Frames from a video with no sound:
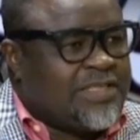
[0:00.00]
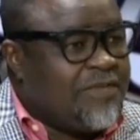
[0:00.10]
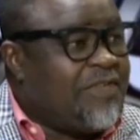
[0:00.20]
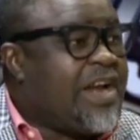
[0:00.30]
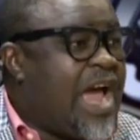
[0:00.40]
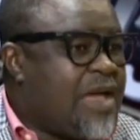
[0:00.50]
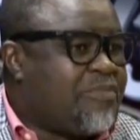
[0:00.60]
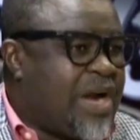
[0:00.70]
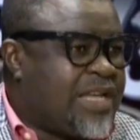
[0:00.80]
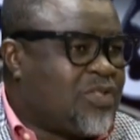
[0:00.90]
a very high
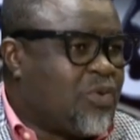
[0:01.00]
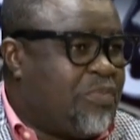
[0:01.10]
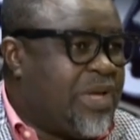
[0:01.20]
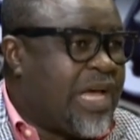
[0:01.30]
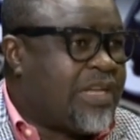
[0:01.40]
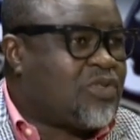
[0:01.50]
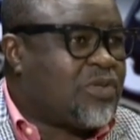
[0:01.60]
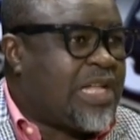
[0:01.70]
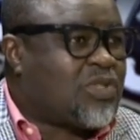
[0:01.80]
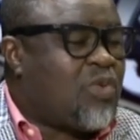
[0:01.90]
price to pay. And so
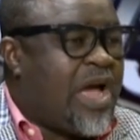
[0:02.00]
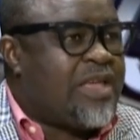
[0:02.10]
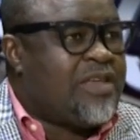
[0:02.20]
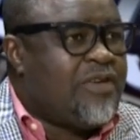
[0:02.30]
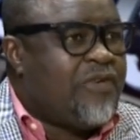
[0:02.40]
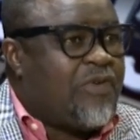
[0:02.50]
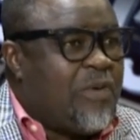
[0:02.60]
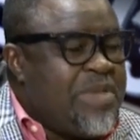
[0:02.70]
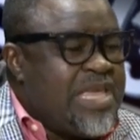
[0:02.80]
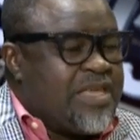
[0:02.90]
that's why,
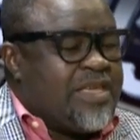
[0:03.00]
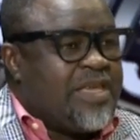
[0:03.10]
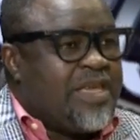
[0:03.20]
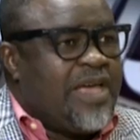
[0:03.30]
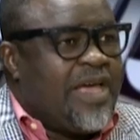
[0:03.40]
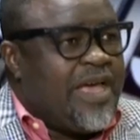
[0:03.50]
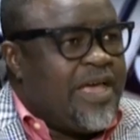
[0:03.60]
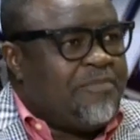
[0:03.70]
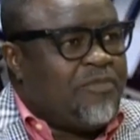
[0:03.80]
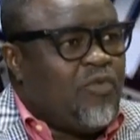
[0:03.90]
for me,
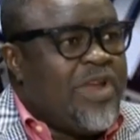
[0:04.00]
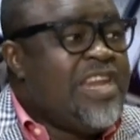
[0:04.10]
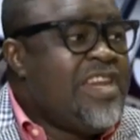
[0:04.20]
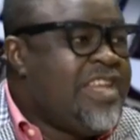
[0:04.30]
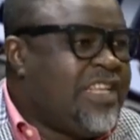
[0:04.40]
we need